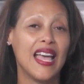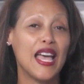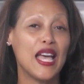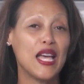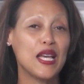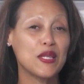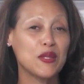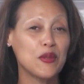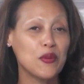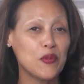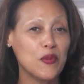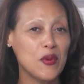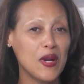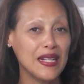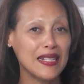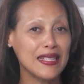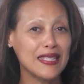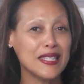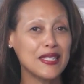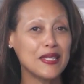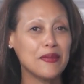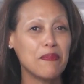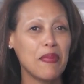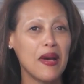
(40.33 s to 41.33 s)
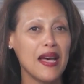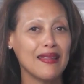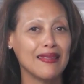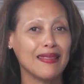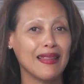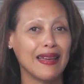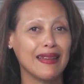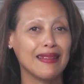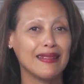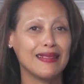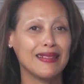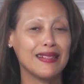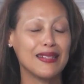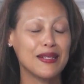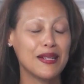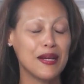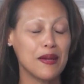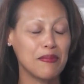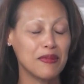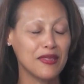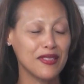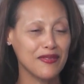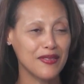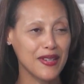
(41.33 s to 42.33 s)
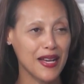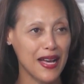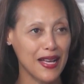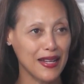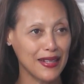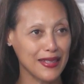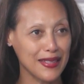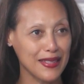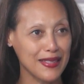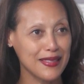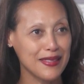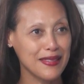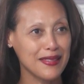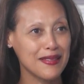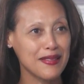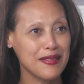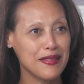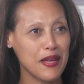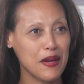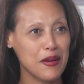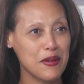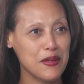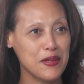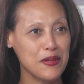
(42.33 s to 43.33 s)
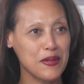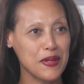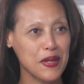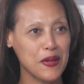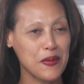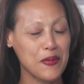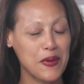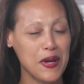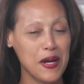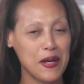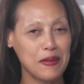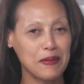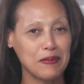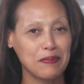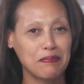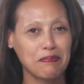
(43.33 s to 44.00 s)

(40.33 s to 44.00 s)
as well as spotlight a couple of colleagues that are doing it well.